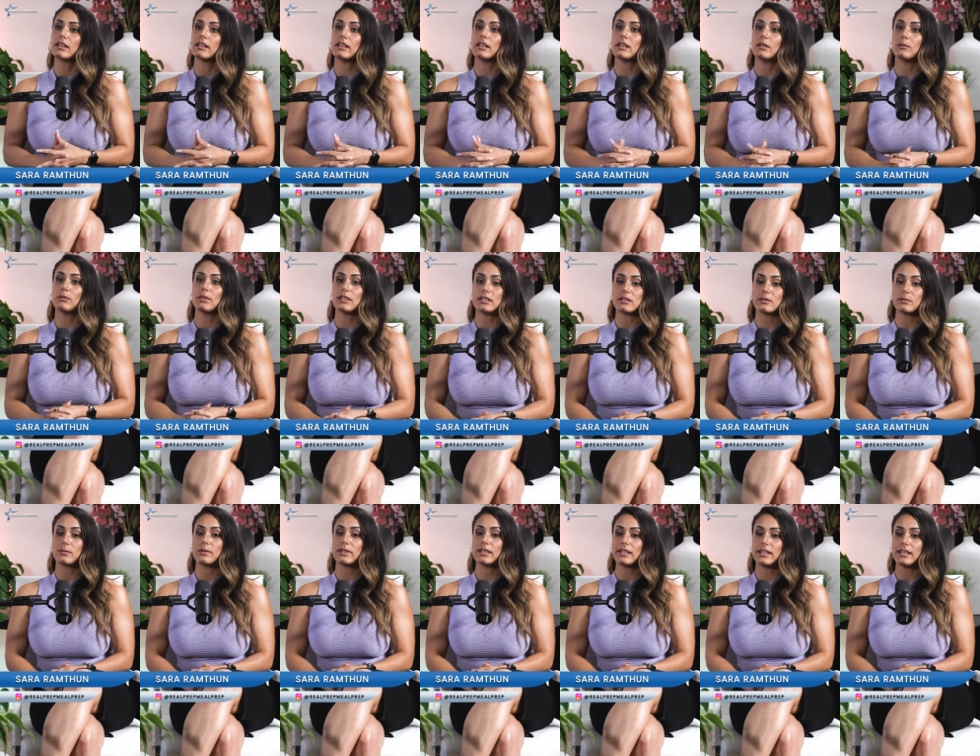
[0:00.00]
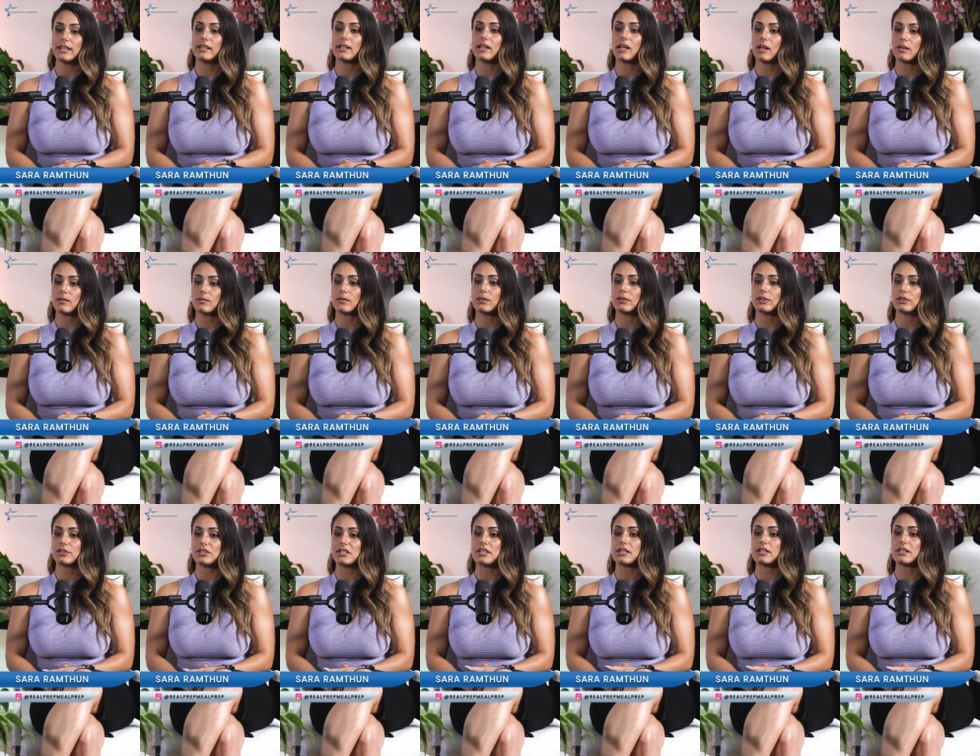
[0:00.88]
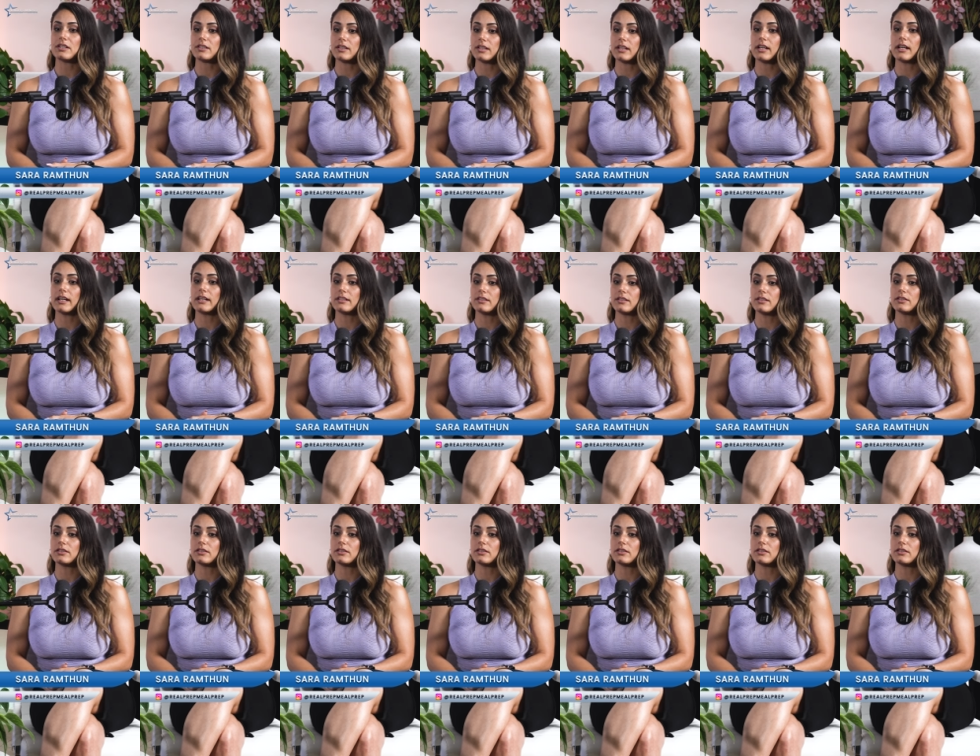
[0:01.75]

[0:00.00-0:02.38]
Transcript: It was within that first year that I